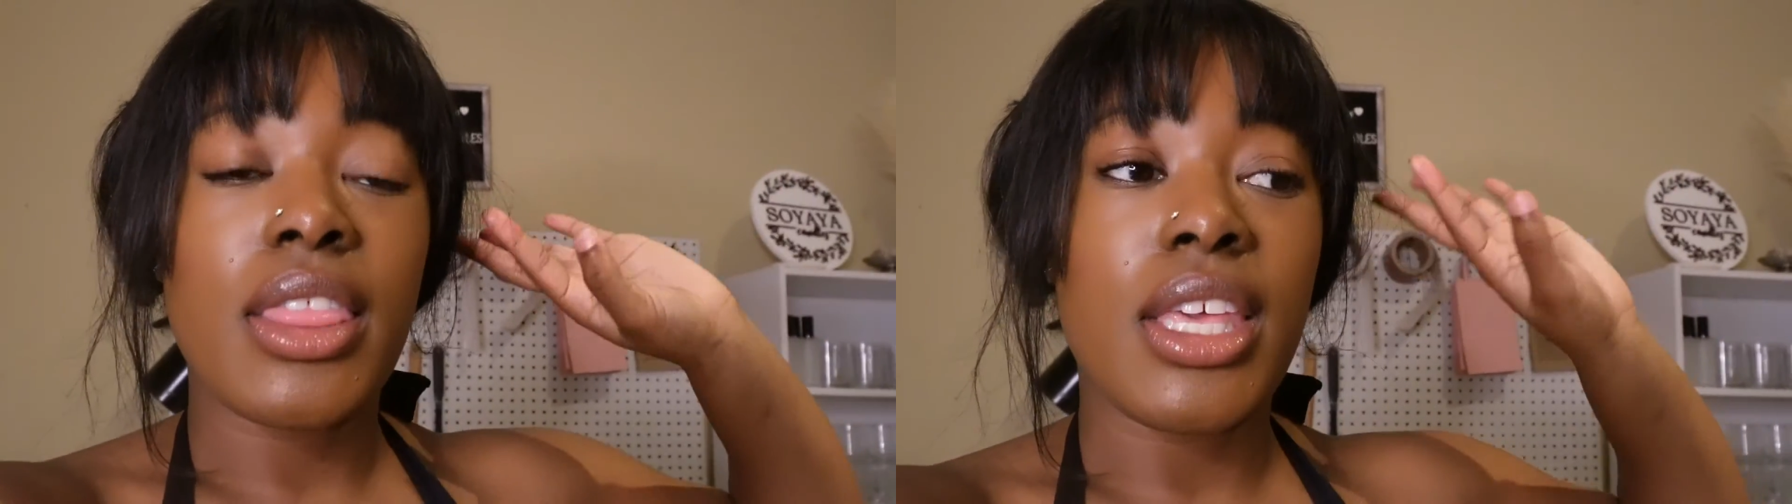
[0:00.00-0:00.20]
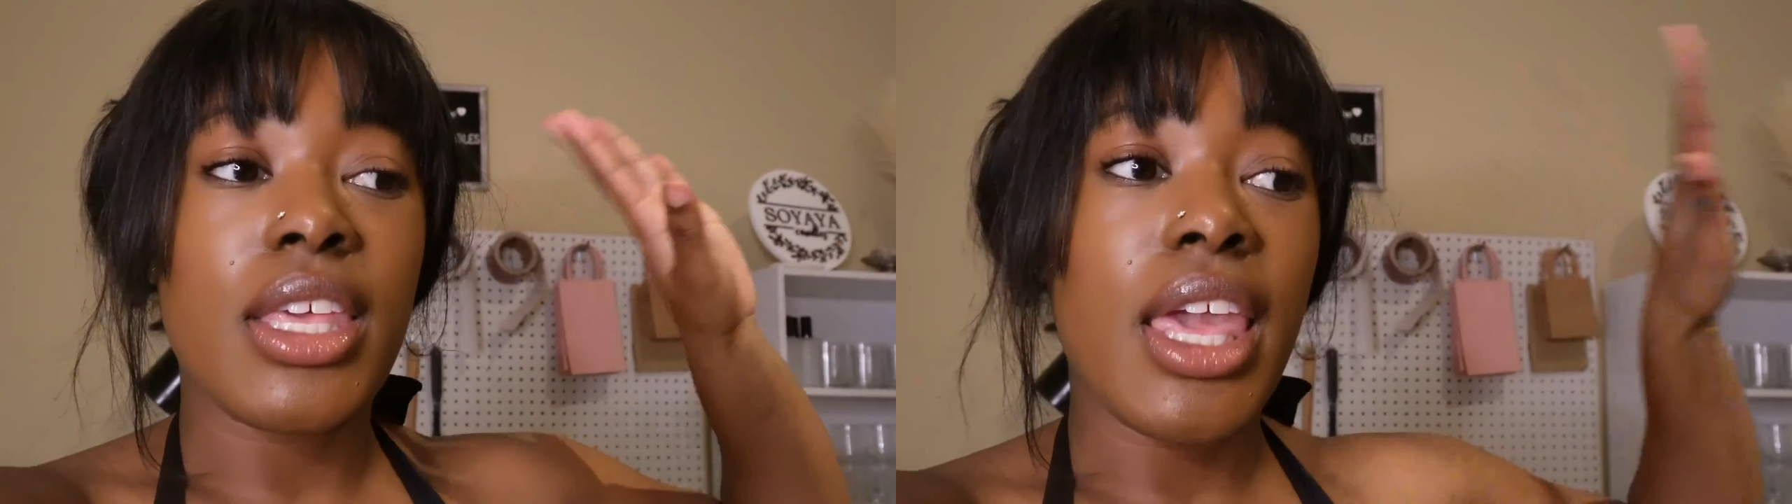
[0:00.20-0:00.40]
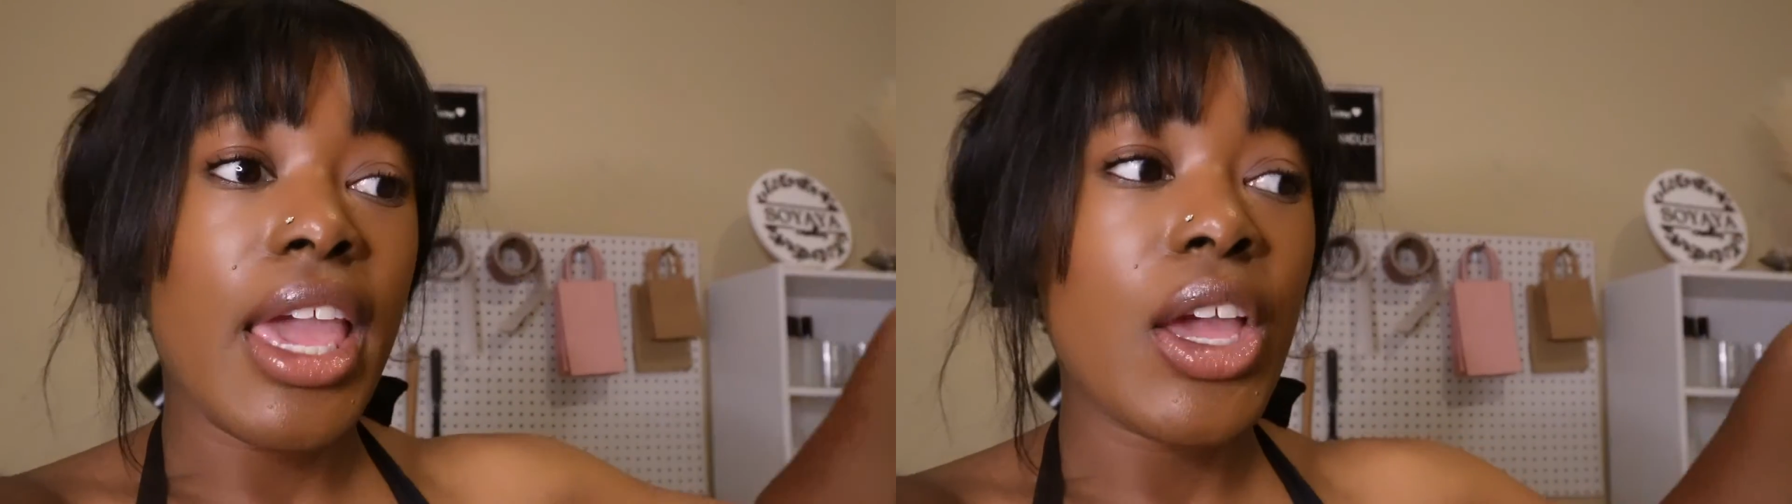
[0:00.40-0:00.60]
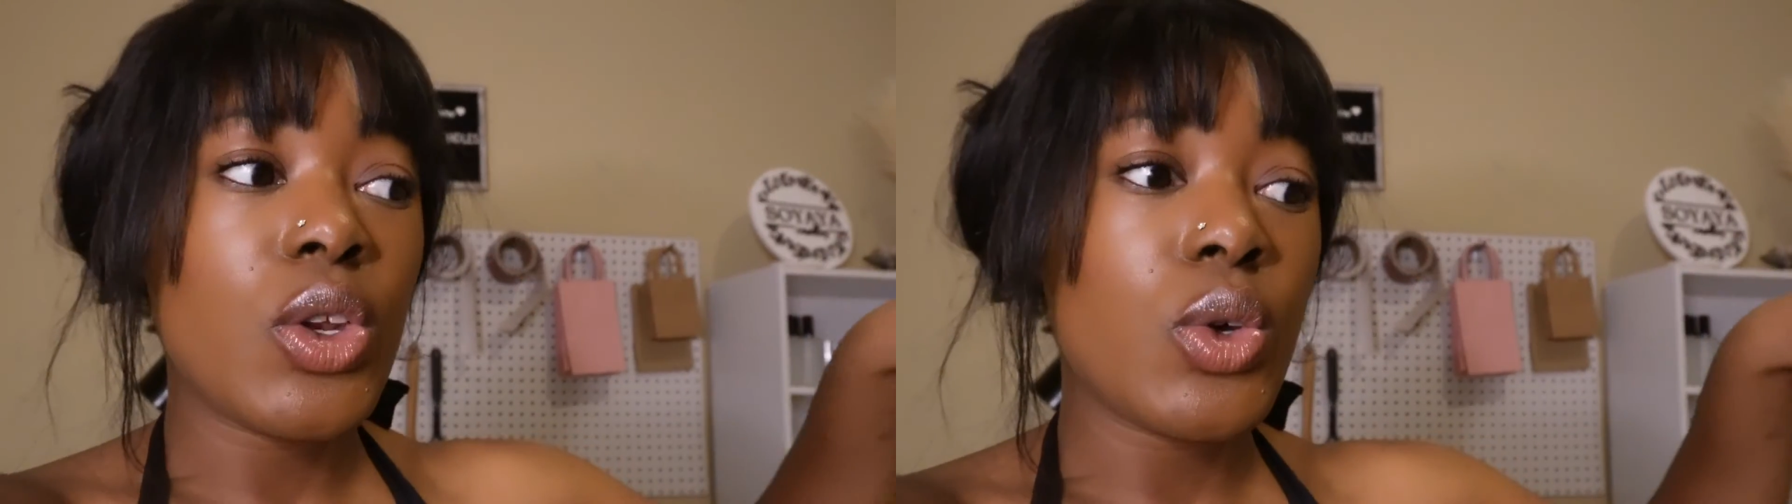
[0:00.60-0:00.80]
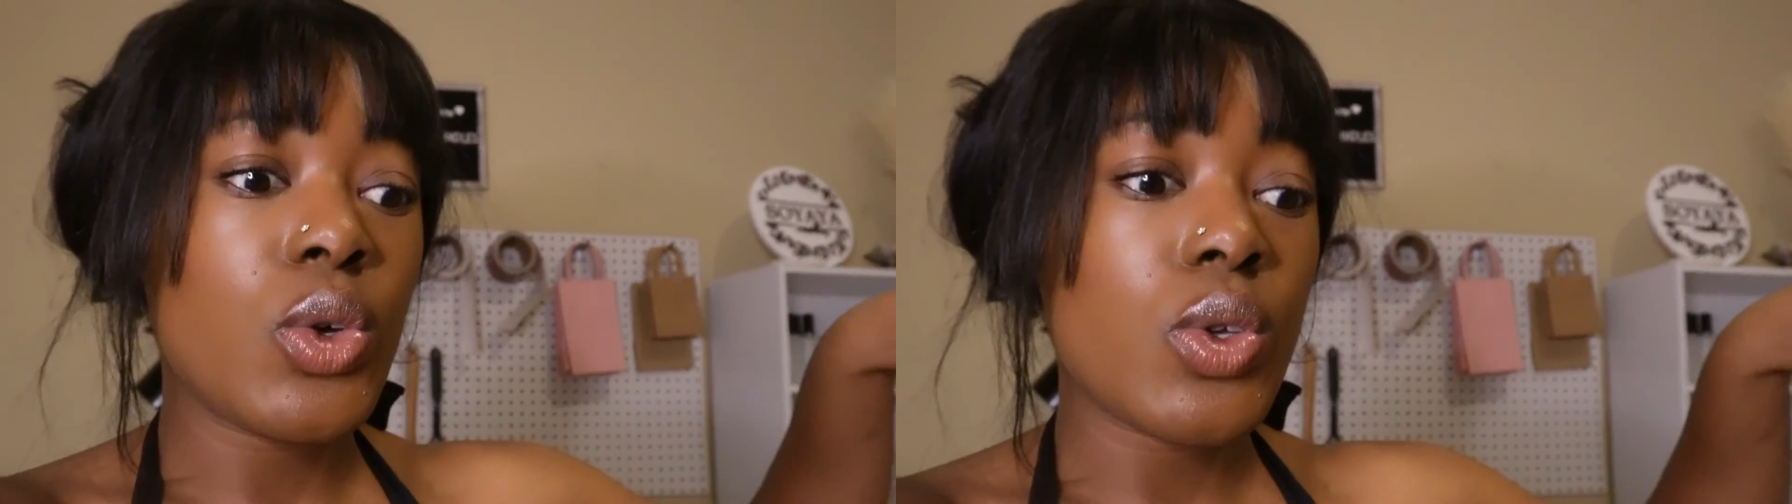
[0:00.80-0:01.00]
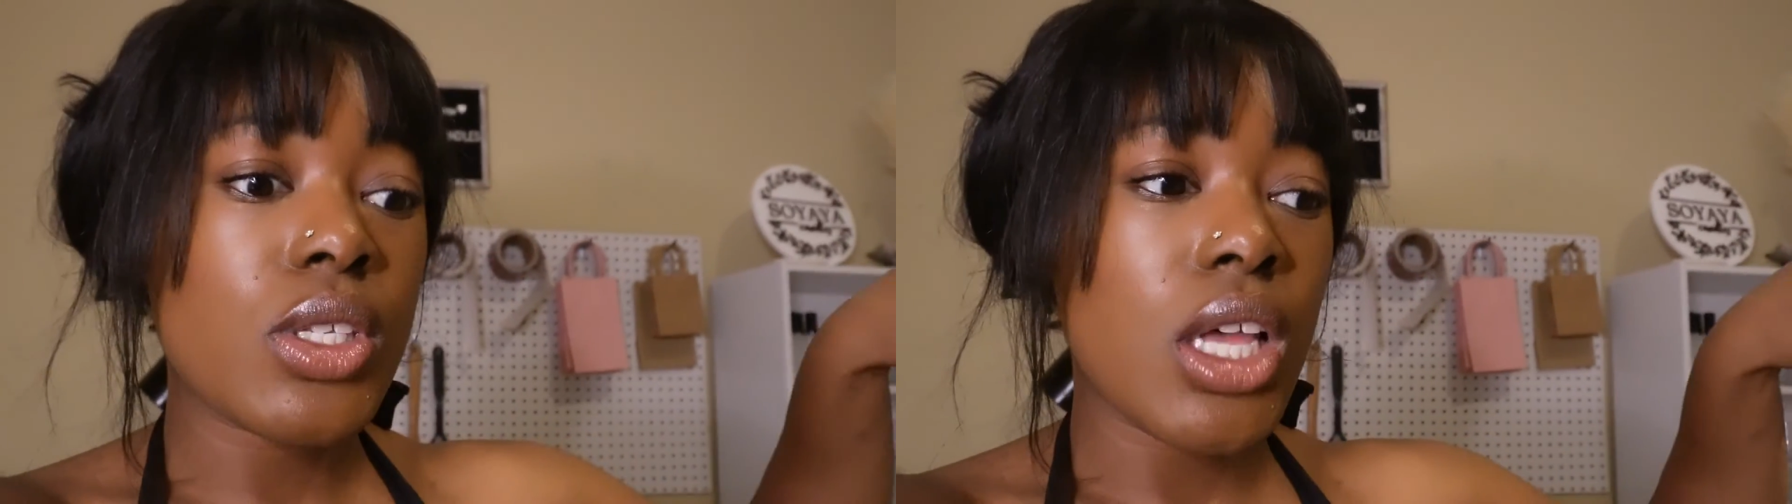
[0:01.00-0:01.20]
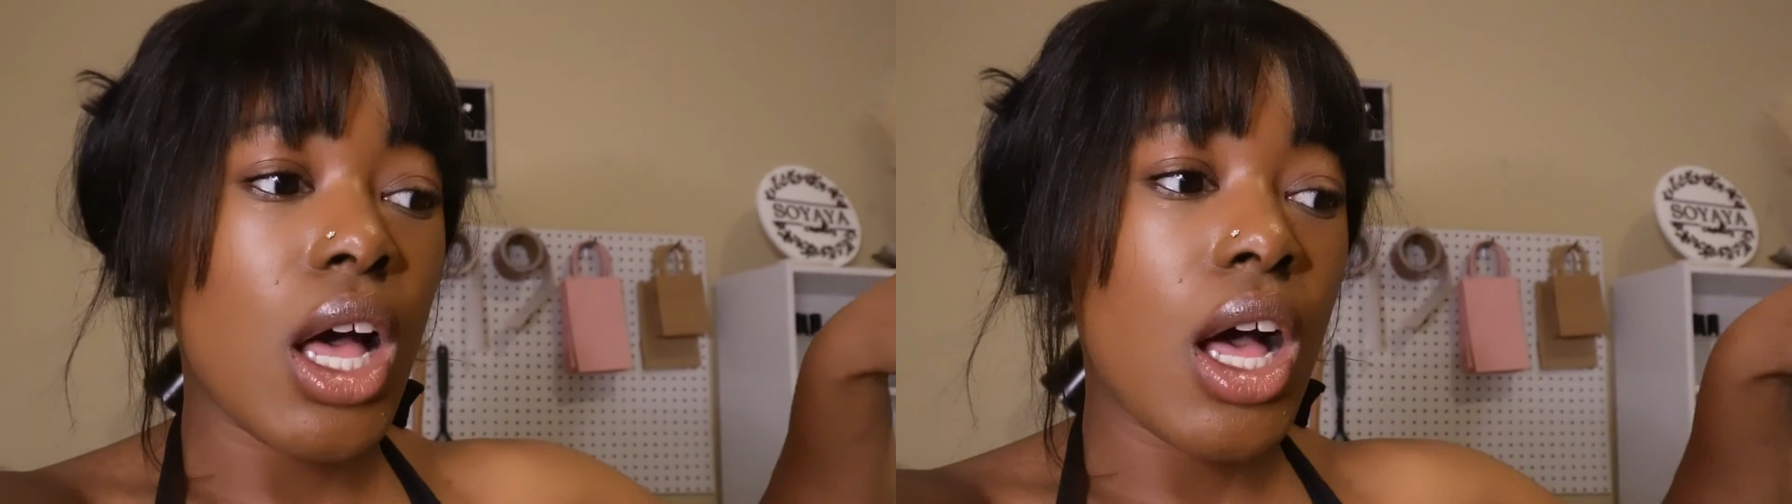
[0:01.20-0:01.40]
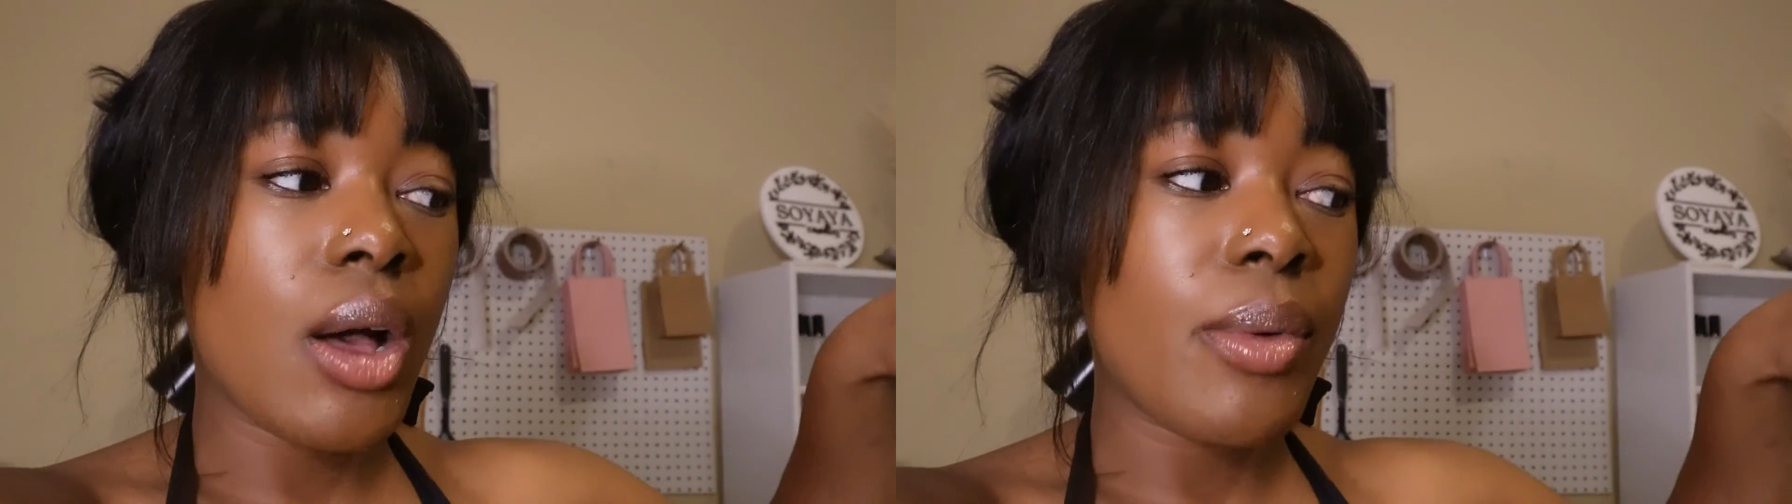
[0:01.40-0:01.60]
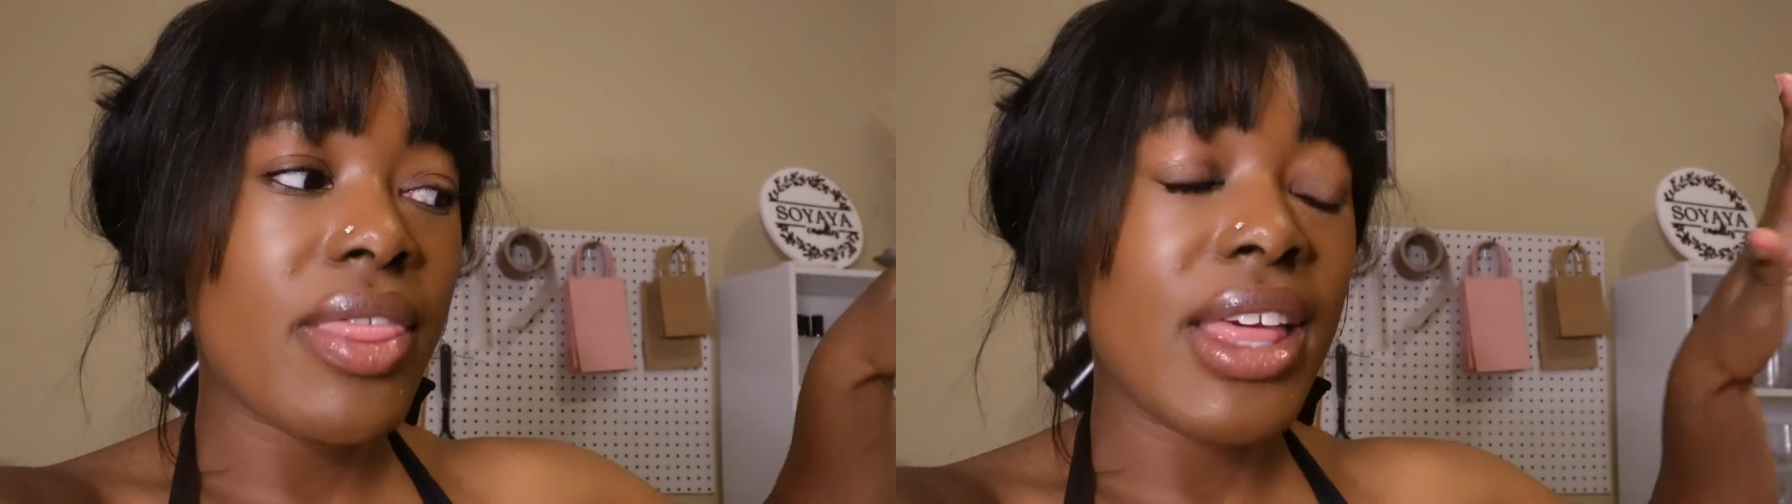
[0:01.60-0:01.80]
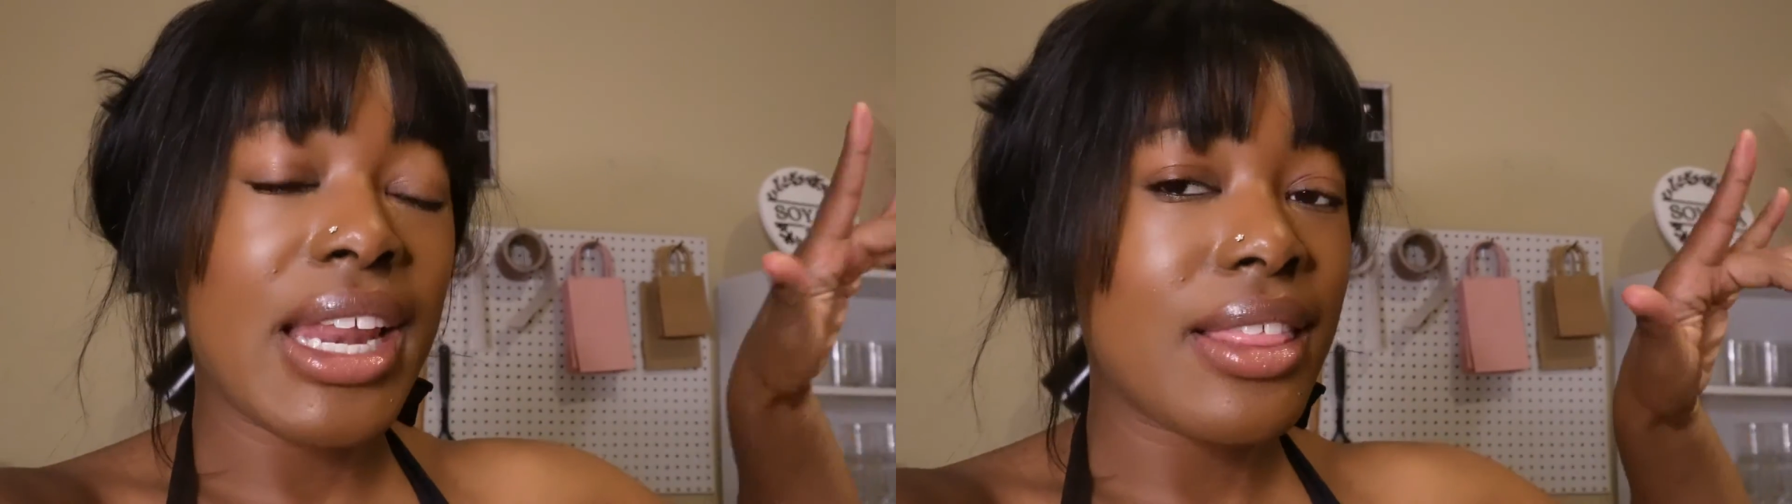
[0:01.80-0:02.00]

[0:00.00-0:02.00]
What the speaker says: the candles that